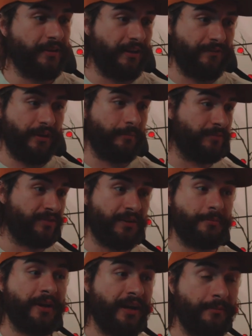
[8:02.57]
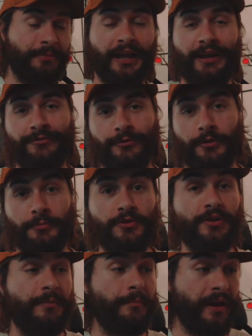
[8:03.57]
give them some kind of platform,
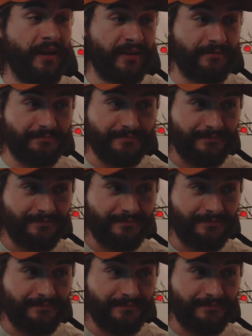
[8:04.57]
you can make